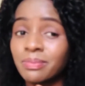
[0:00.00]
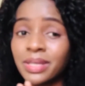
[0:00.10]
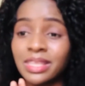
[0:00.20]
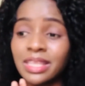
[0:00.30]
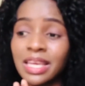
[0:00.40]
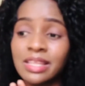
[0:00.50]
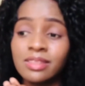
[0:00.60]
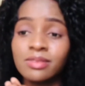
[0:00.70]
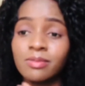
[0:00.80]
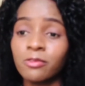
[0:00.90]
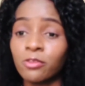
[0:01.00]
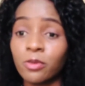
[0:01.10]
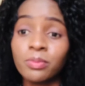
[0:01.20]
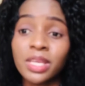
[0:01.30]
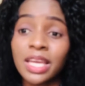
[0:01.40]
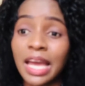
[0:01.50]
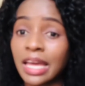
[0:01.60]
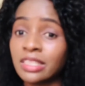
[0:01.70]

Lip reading: but then for me,